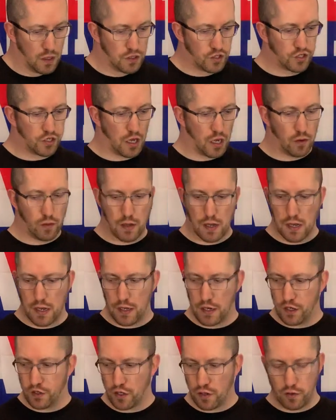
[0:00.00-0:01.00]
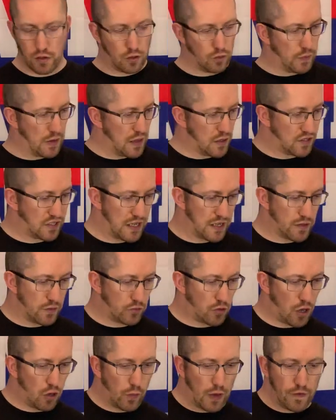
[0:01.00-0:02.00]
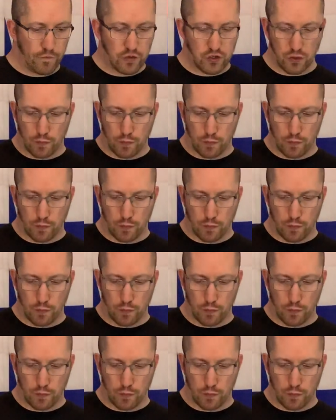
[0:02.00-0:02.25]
So I don't know when I said I've got to wait for